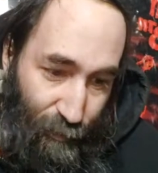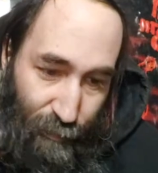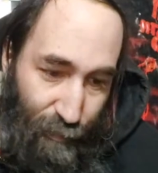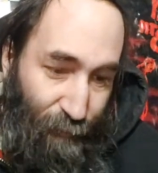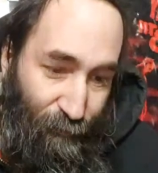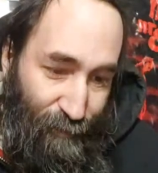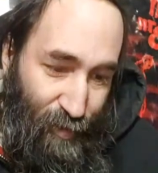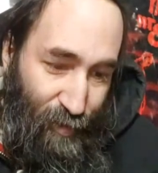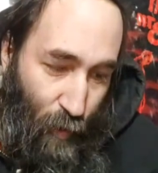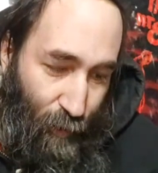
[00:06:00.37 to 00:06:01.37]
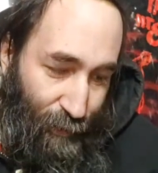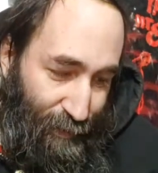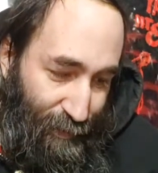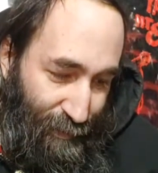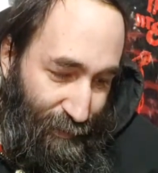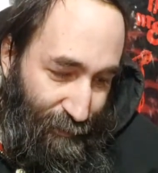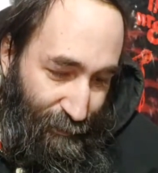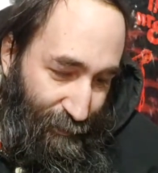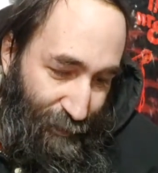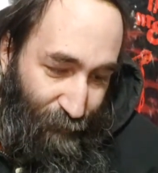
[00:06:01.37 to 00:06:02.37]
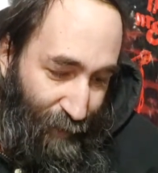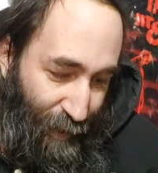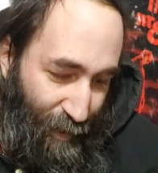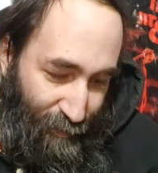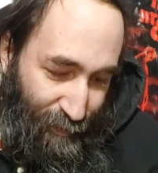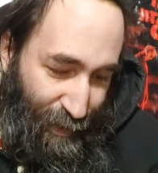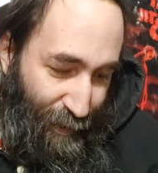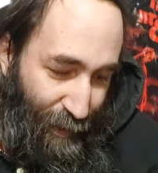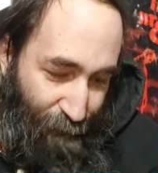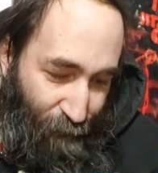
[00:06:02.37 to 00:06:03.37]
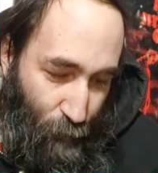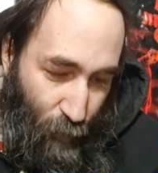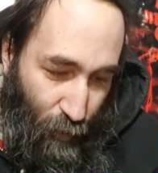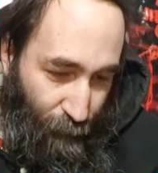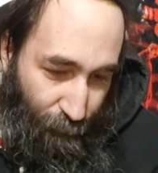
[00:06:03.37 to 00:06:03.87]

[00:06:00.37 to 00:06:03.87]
different stories, different characters in every book.